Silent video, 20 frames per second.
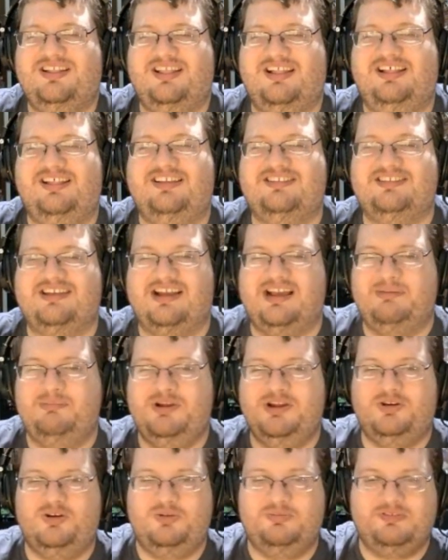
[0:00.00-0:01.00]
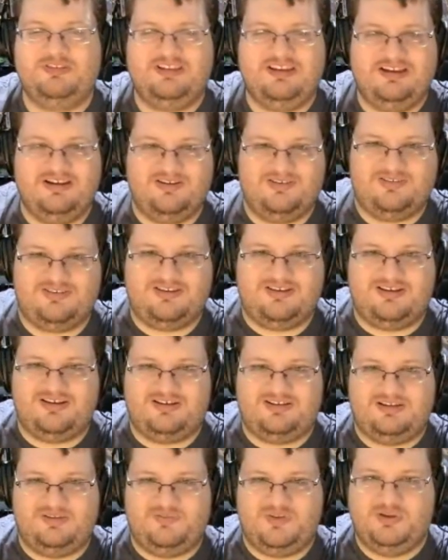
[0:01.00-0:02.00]
Lily's like, I'm going to go upstairs
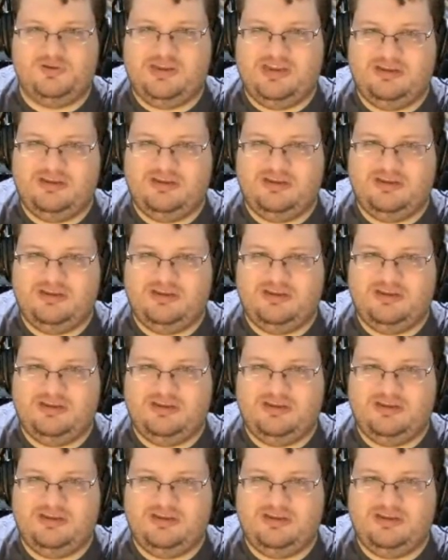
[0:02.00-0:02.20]
if you